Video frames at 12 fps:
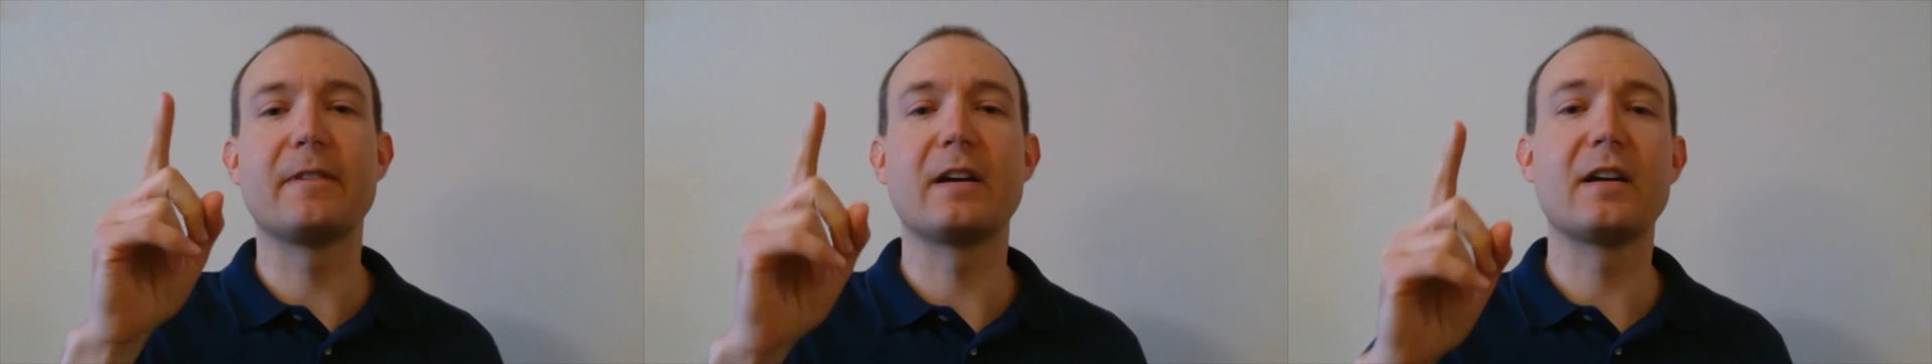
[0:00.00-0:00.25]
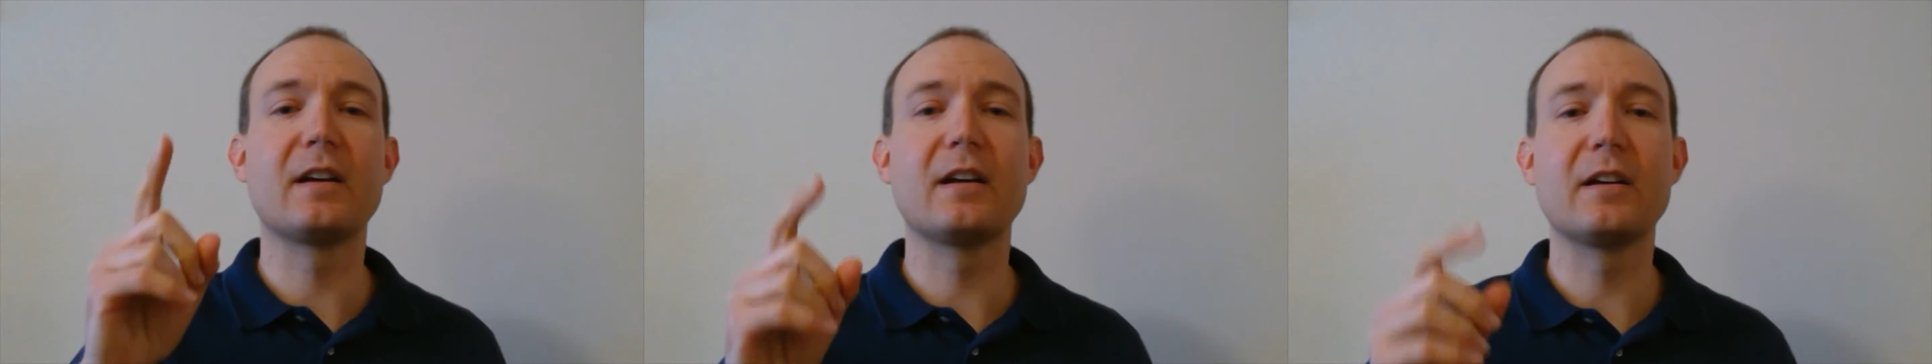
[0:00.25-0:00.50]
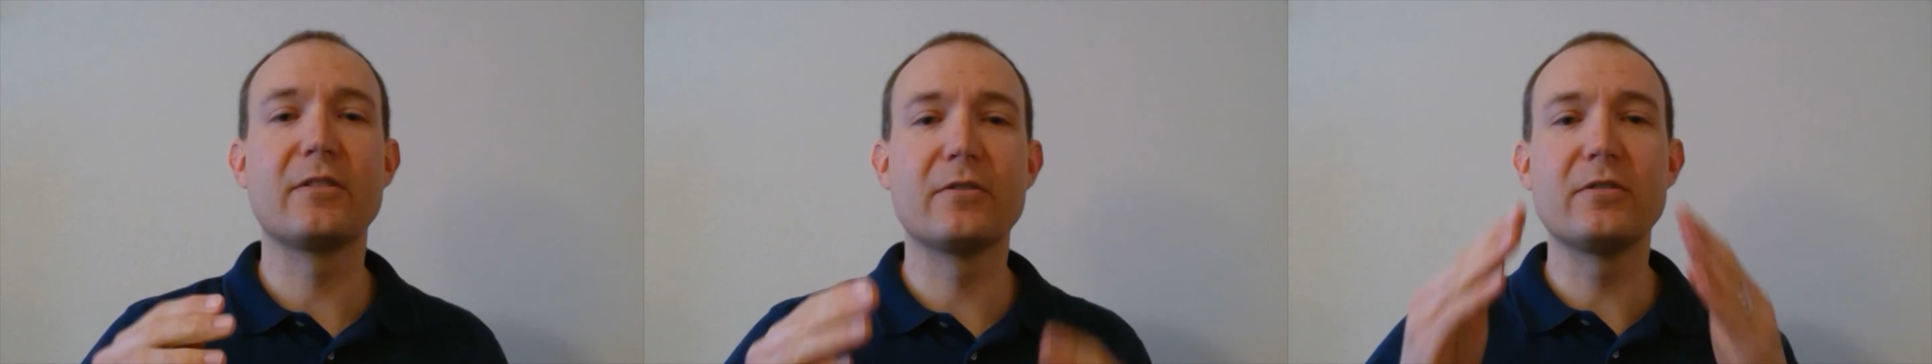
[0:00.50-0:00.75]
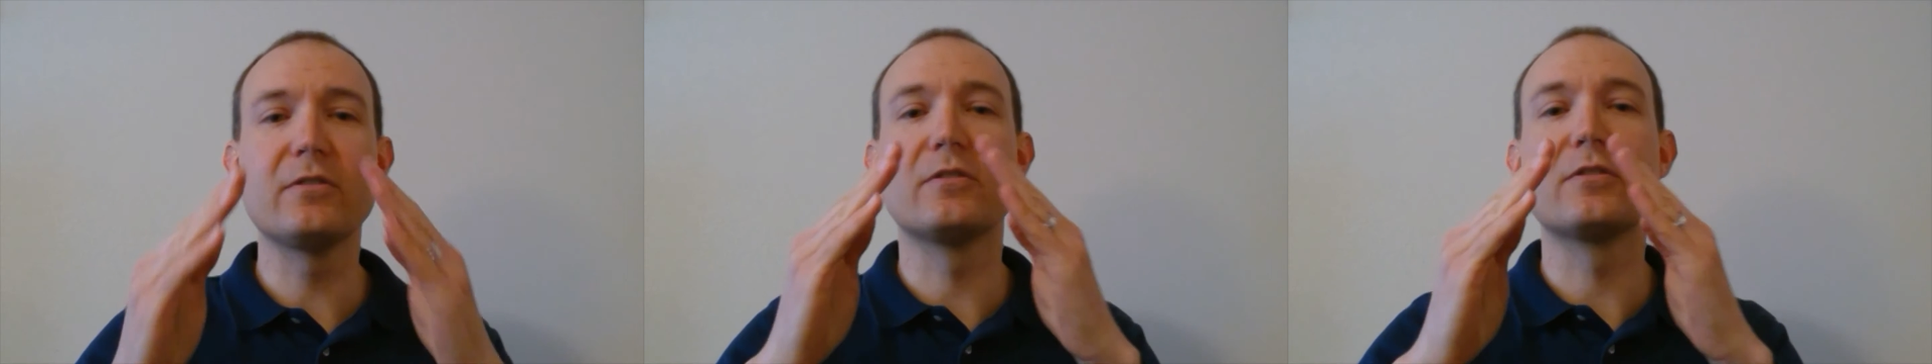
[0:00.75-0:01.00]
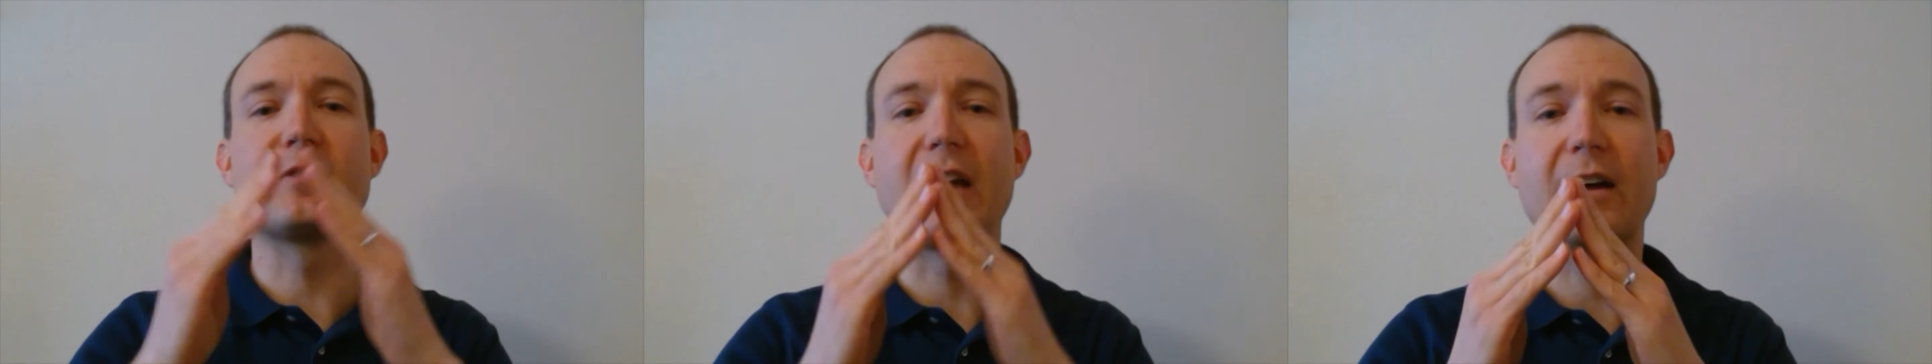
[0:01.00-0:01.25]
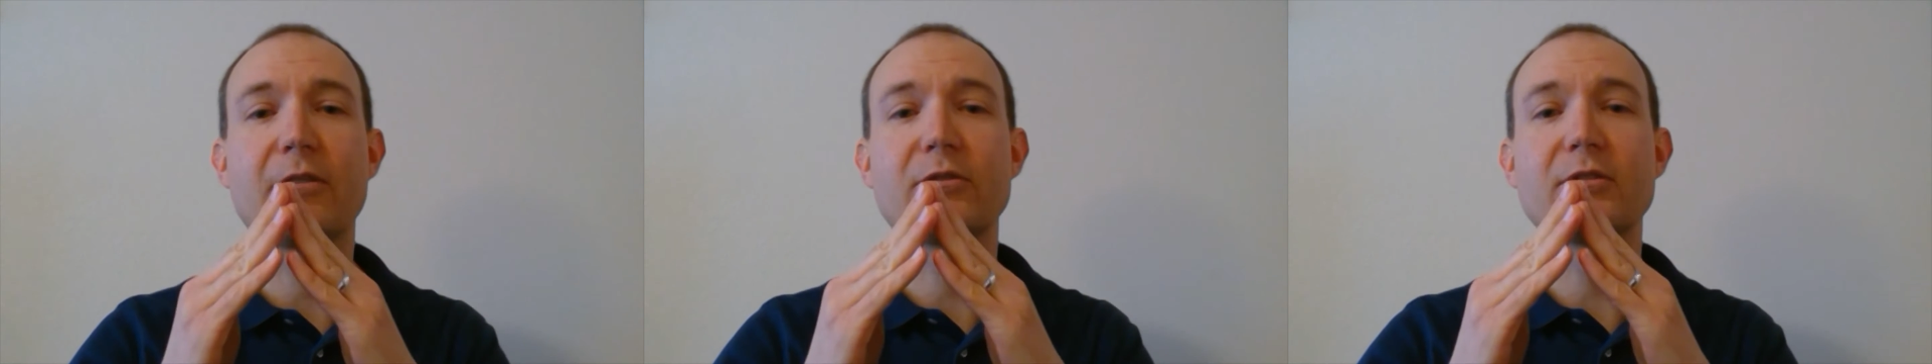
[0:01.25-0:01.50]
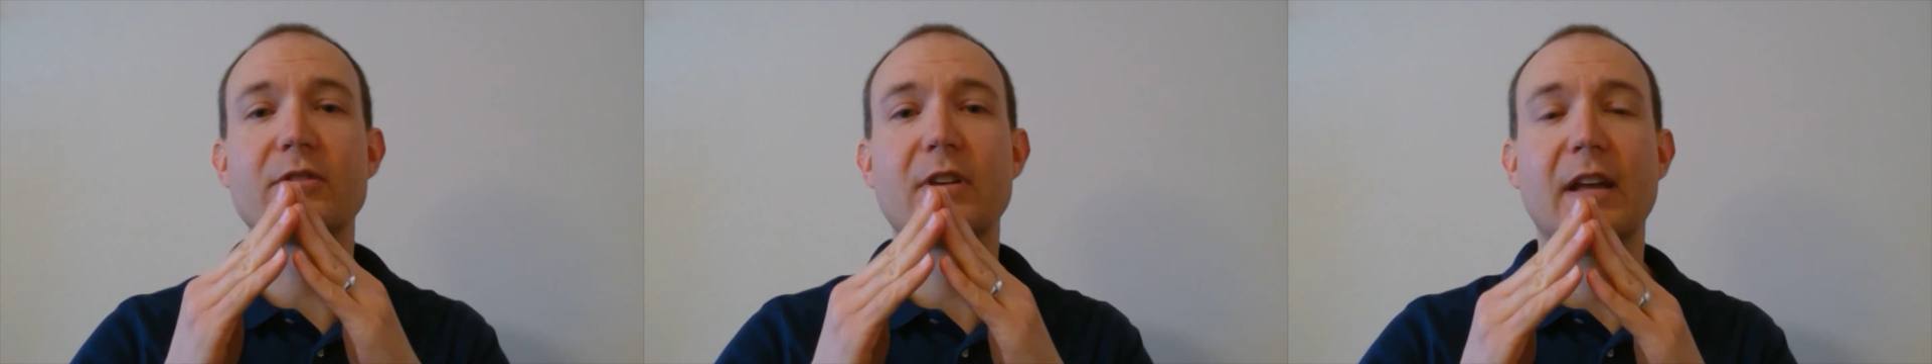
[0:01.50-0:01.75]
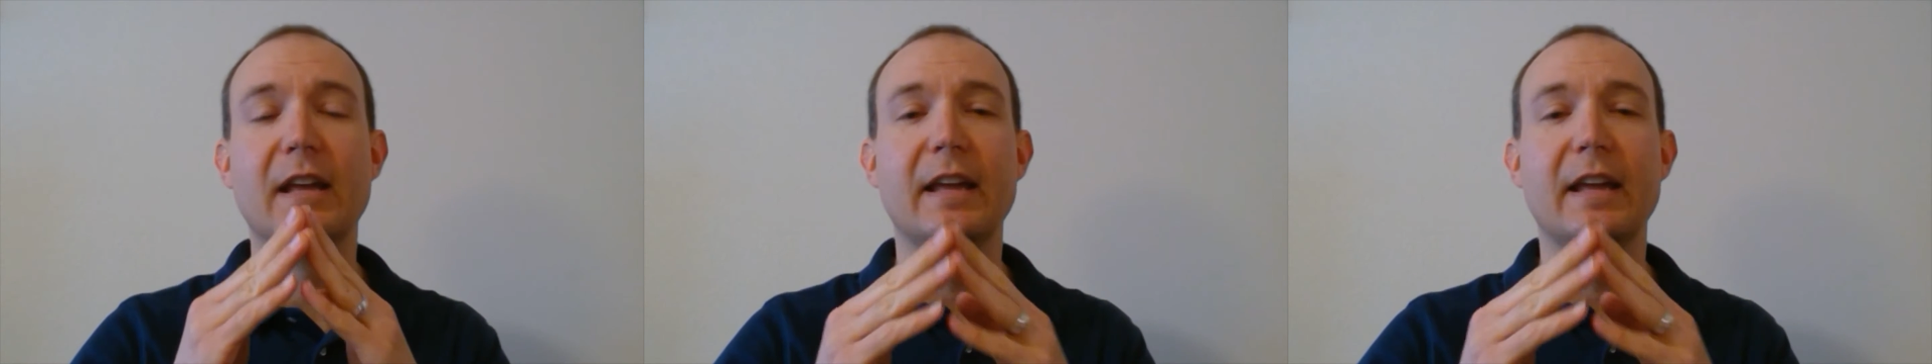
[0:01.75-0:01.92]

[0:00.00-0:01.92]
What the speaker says: father's house.